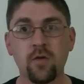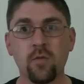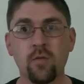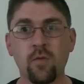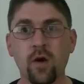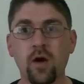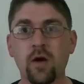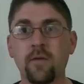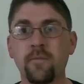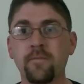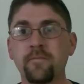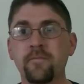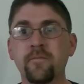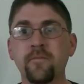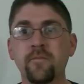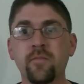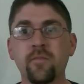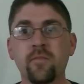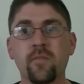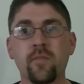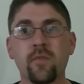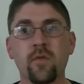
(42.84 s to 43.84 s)
Well,
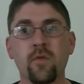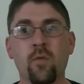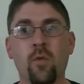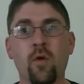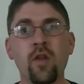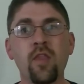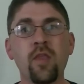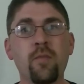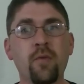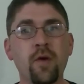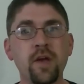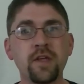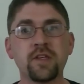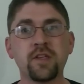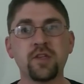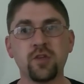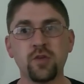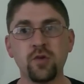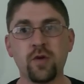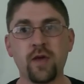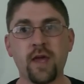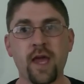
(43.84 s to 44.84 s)
one of the
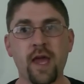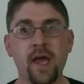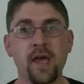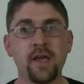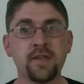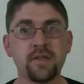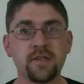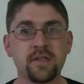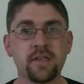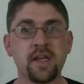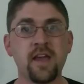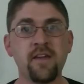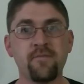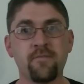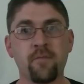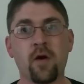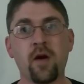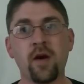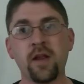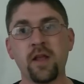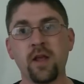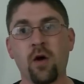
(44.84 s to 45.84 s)
places you can save
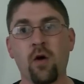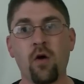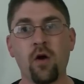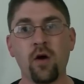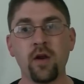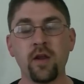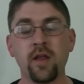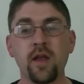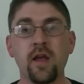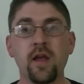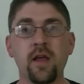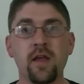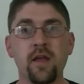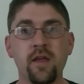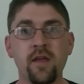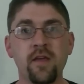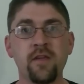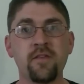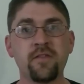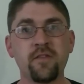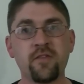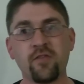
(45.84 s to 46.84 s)
money on
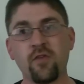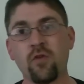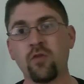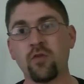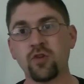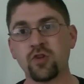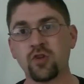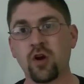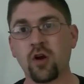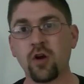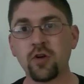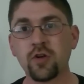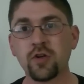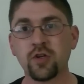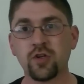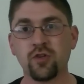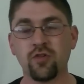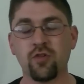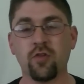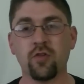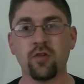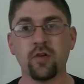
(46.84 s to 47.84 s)
is a solar charge
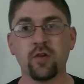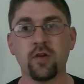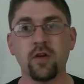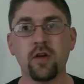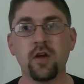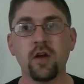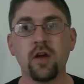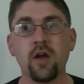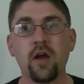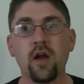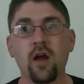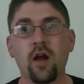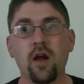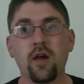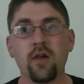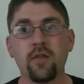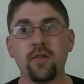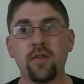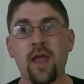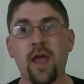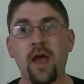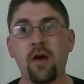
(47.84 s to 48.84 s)
controller.
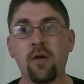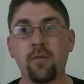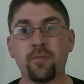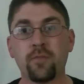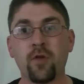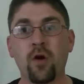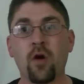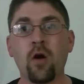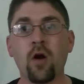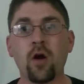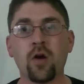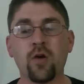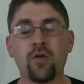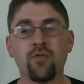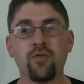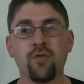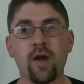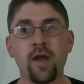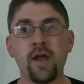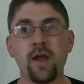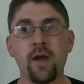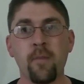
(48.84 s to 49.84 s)
Now, there are
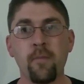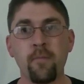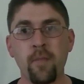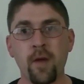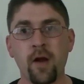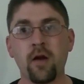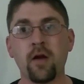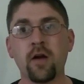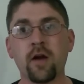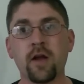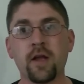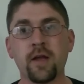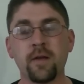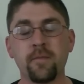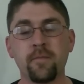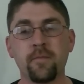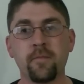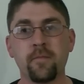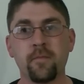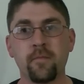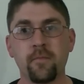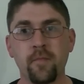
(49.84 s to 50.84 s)
great
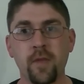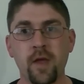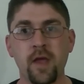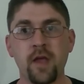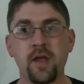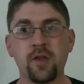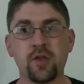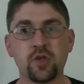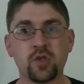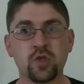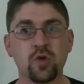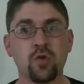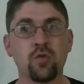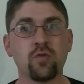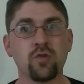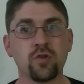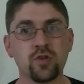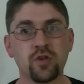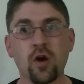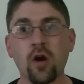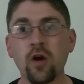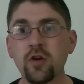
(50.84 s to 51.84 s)
American-made
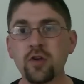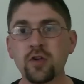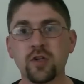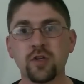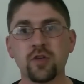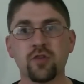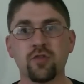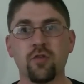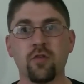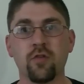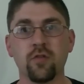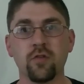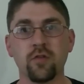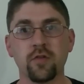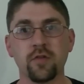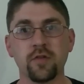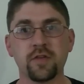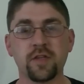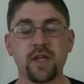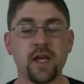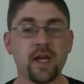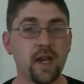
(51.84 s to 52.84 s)
solar charge
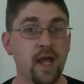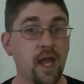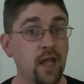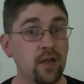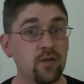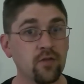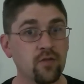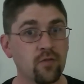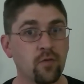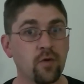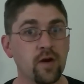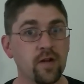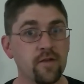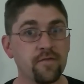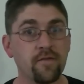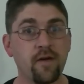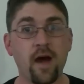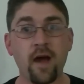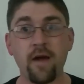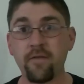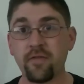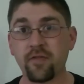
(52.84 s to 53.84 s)
controllers that can handle
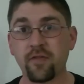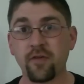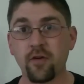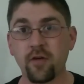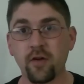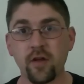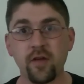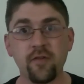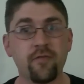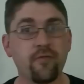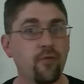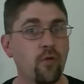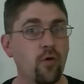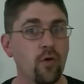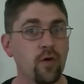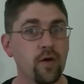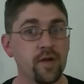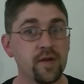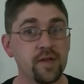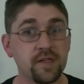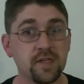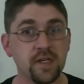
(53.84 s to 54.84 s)
25, 30,
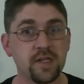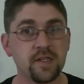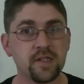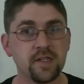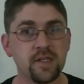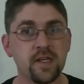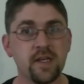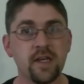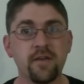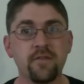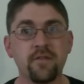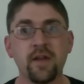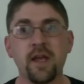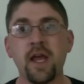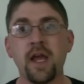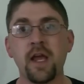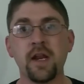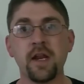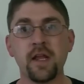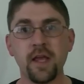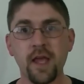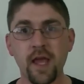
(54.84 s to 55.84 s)
40, 60, even
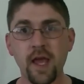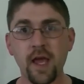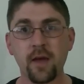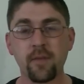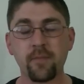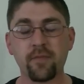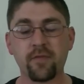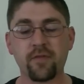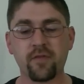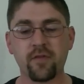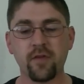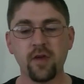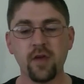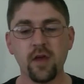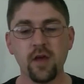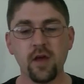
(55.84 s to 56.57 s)
80 amps.